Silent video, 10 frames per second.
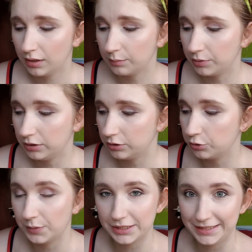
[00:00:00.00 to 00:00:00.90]
But
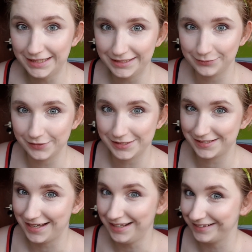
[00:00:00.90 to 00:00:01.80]
nobody did, we just
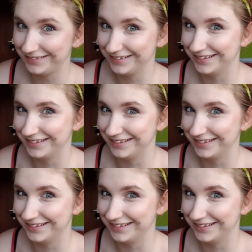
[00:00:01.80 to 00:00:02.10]
got it.